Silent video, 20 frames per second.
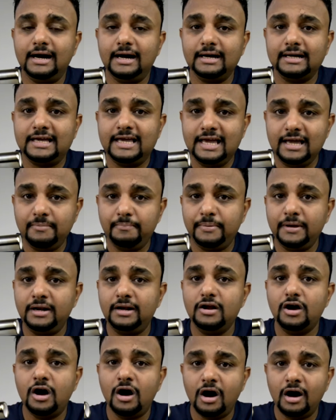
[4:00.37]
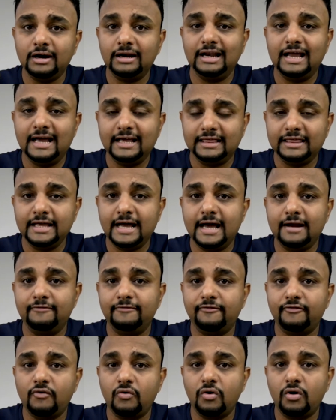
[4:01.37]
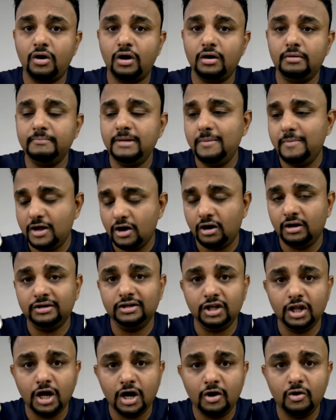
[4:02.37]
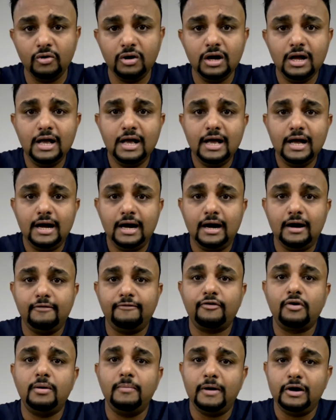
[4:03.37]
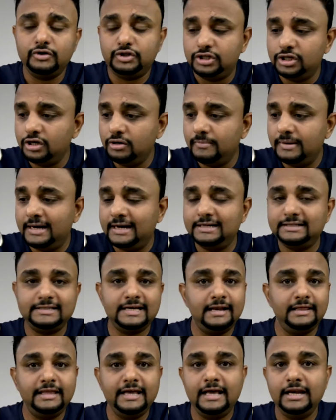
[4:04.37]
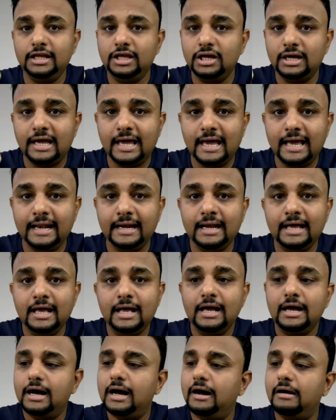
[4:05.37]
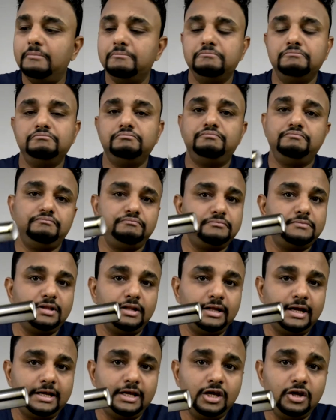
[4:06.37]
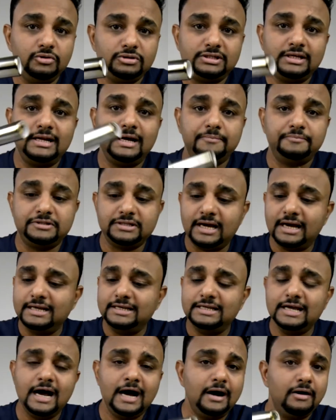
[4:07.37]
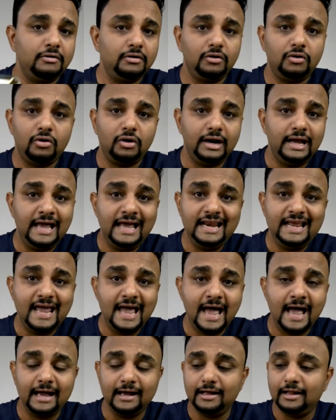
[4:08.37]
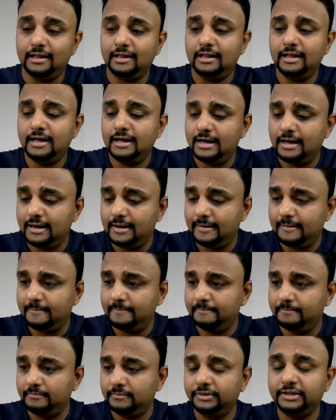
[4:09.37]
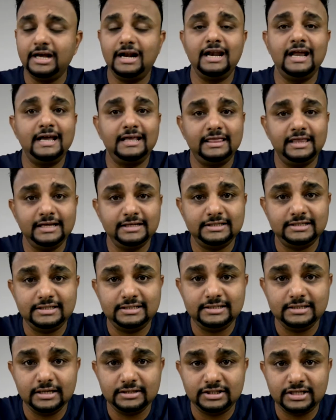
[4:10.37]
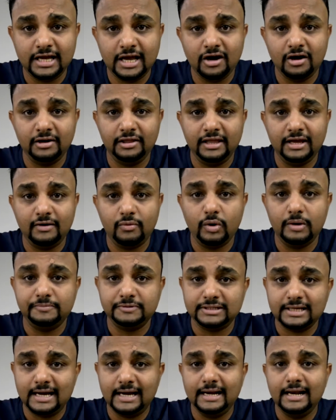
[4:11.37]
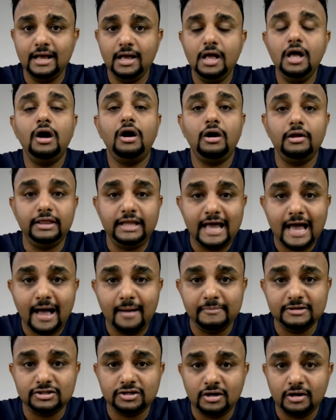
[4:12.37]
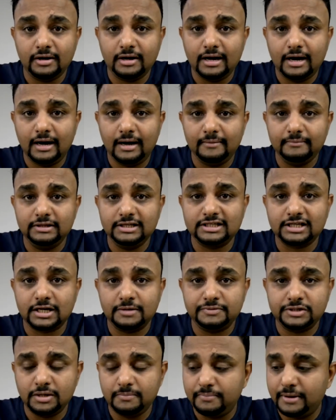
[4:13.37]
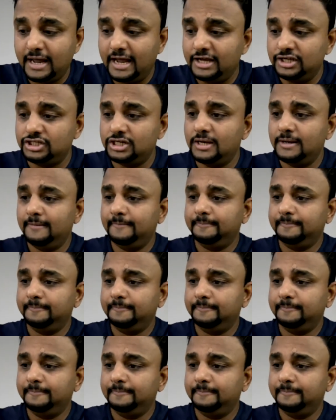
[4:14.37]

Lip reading: keep it on like that for maybe on low for about 2 minutes, and then you can like use it upside down or any angle that like this say on their website on the Amazon description page.